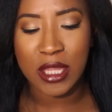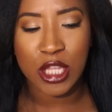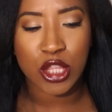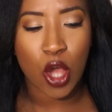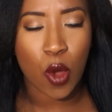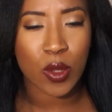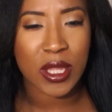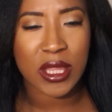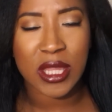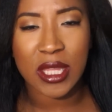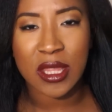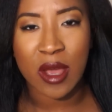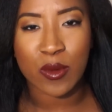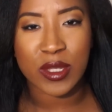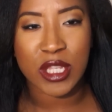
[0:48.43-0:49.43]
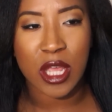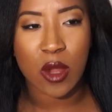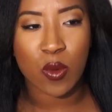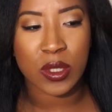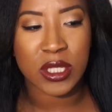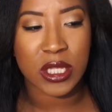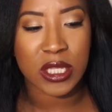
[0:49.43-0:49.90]
I think the only thing that was
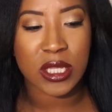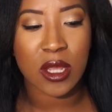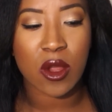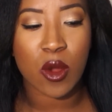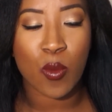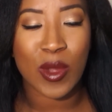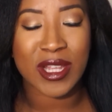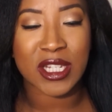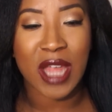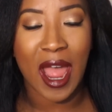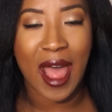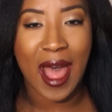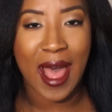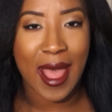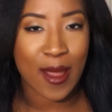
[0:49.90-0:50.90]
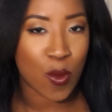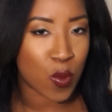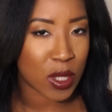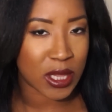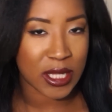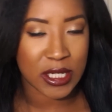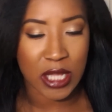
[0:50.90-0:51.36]
there was the serum, which I
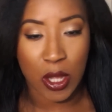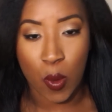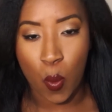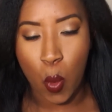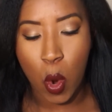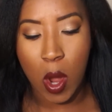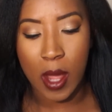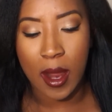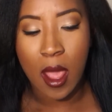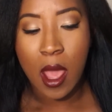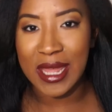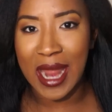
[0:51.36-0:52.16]
really didn't want.